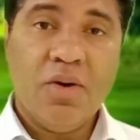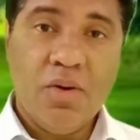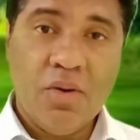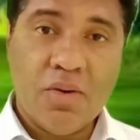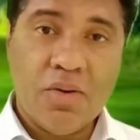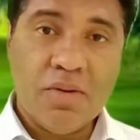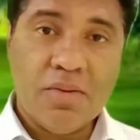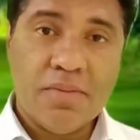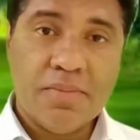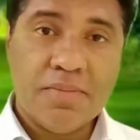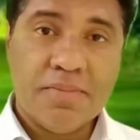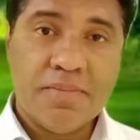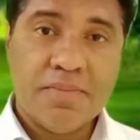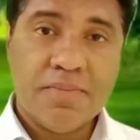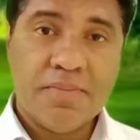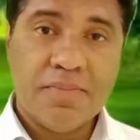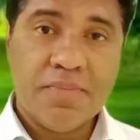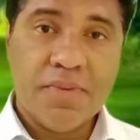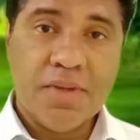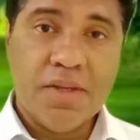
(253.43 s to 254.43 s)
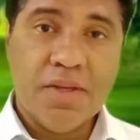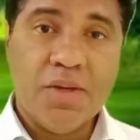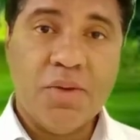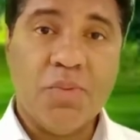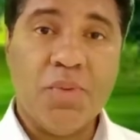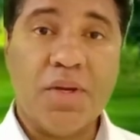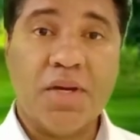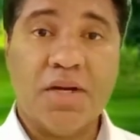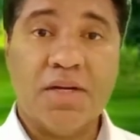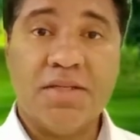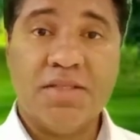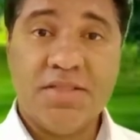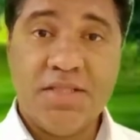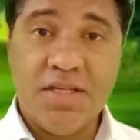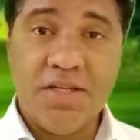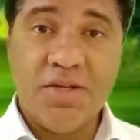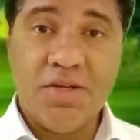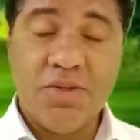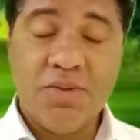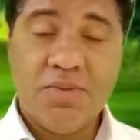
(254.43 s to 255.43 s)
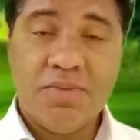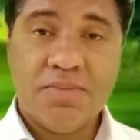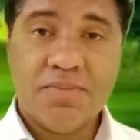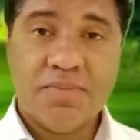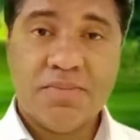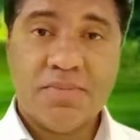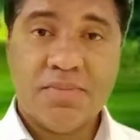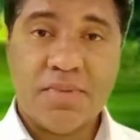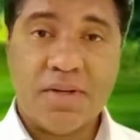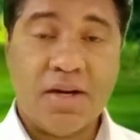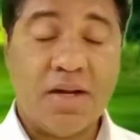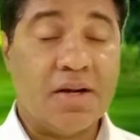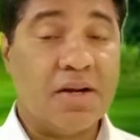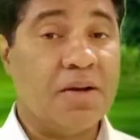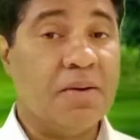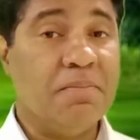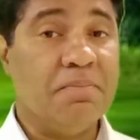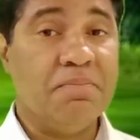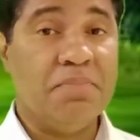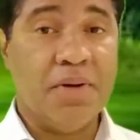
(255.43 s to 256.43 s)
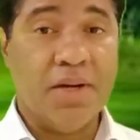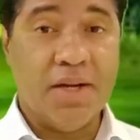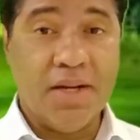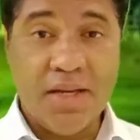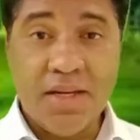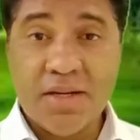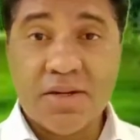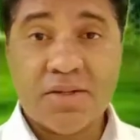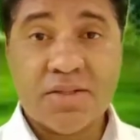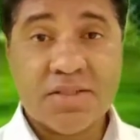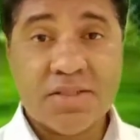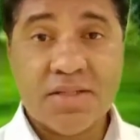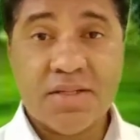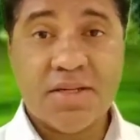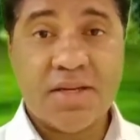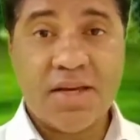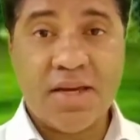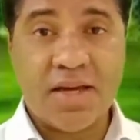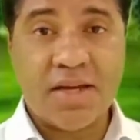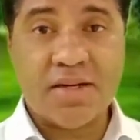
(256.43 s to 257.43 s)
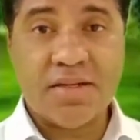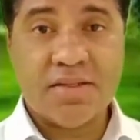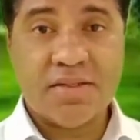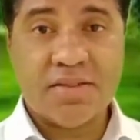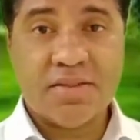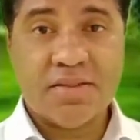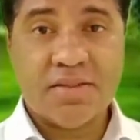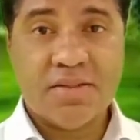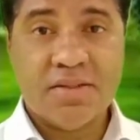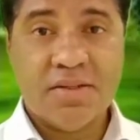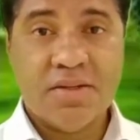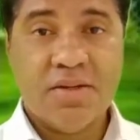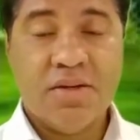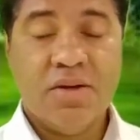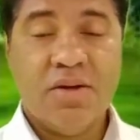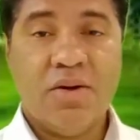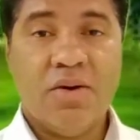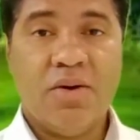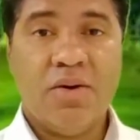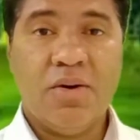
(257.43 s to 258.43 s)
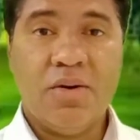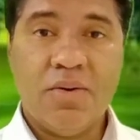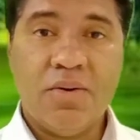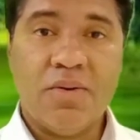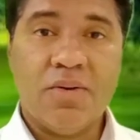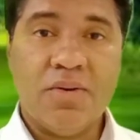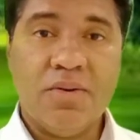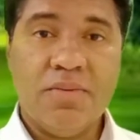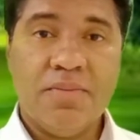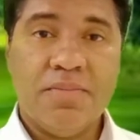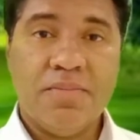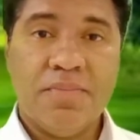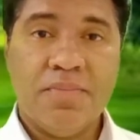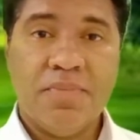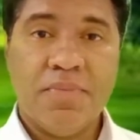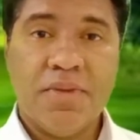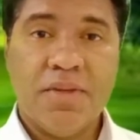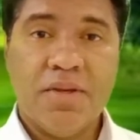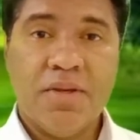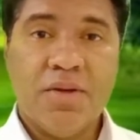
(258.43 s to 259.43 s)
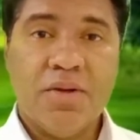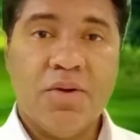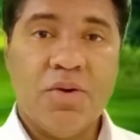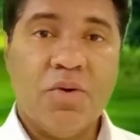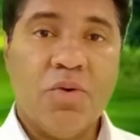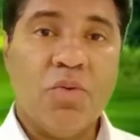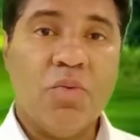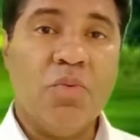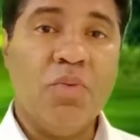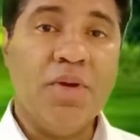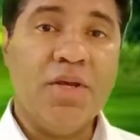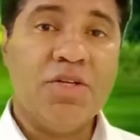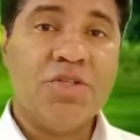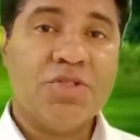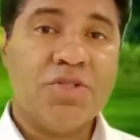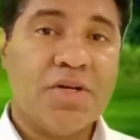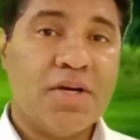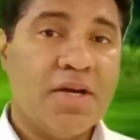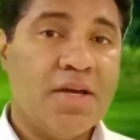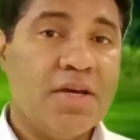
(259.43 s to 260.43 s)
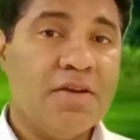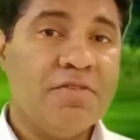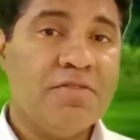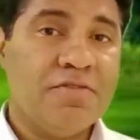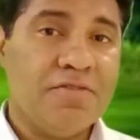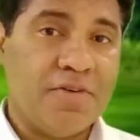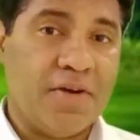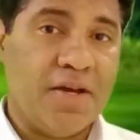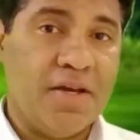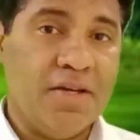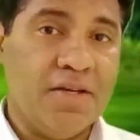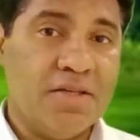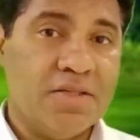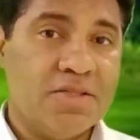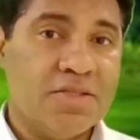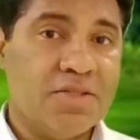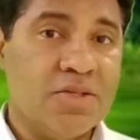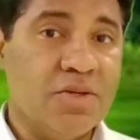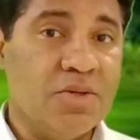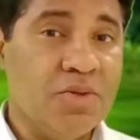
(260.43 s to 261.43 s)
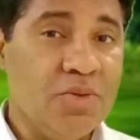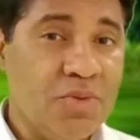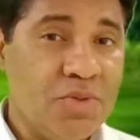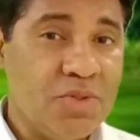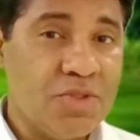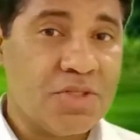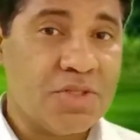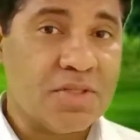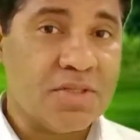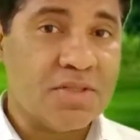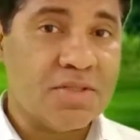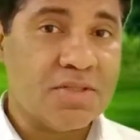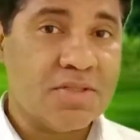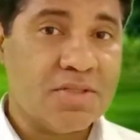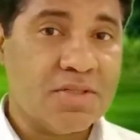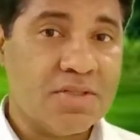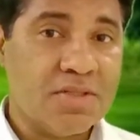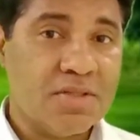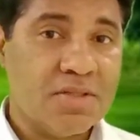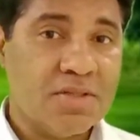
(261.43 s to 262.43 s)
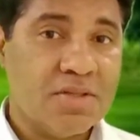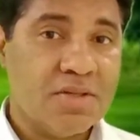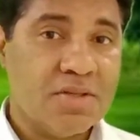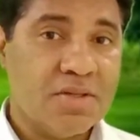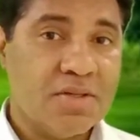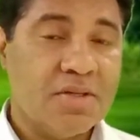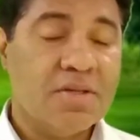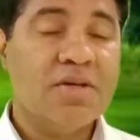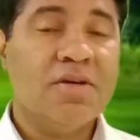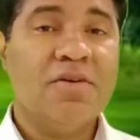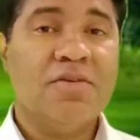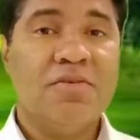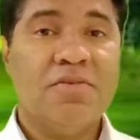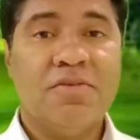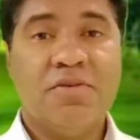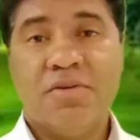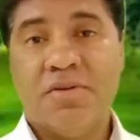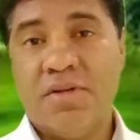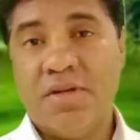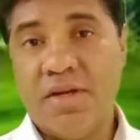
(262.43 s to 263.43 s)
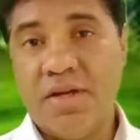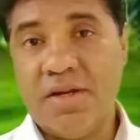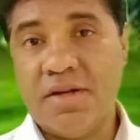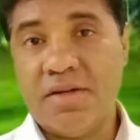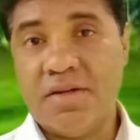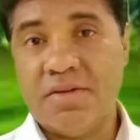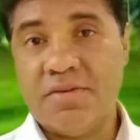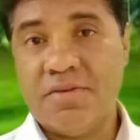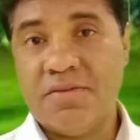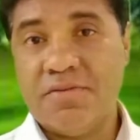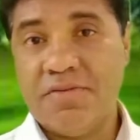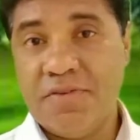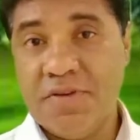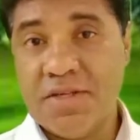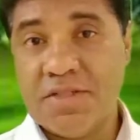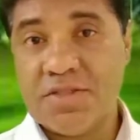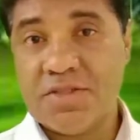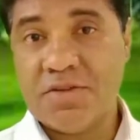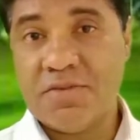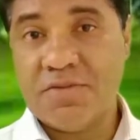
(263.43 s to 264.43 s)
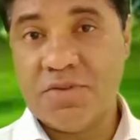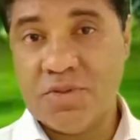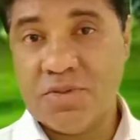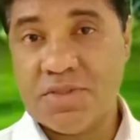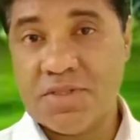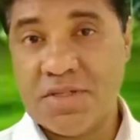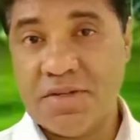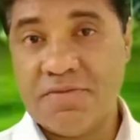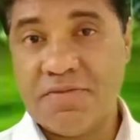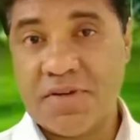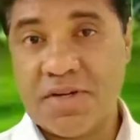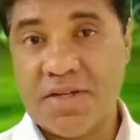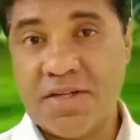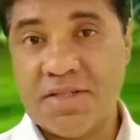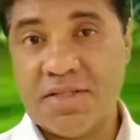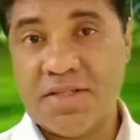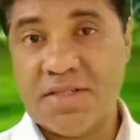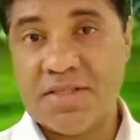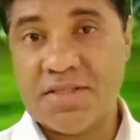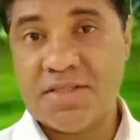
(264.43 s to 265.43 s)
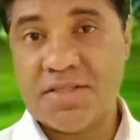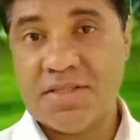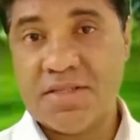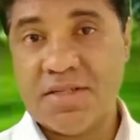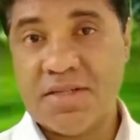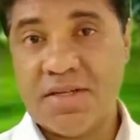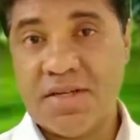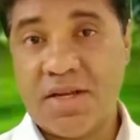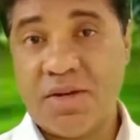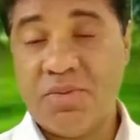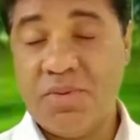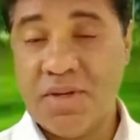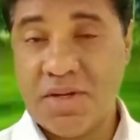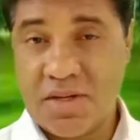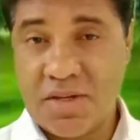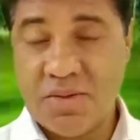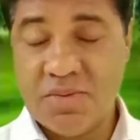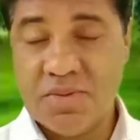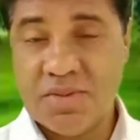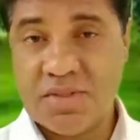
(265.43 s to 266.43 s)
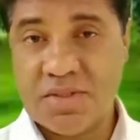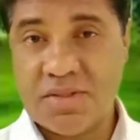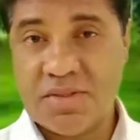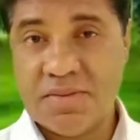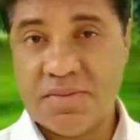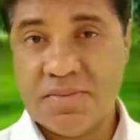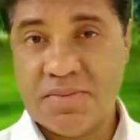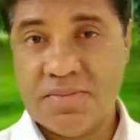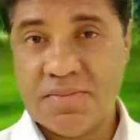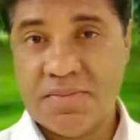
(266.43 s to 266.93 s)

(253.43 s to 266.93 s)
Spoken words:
or we continue and complain until the end, or we try and find solutions in face of those difficulties that we encounter.